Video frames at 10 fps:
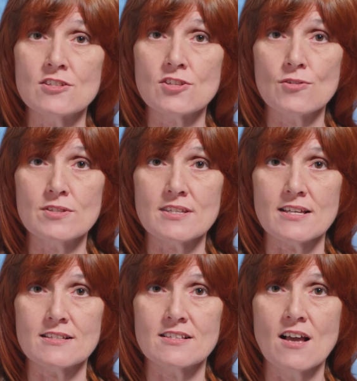and
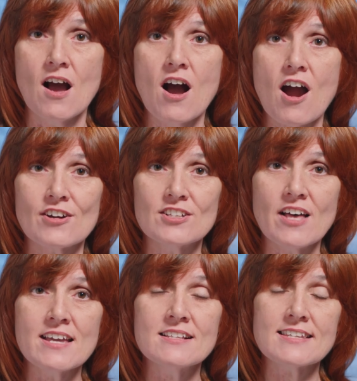Associates, our
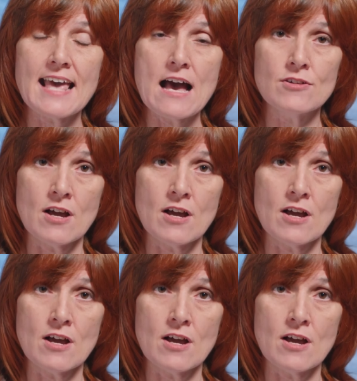clients count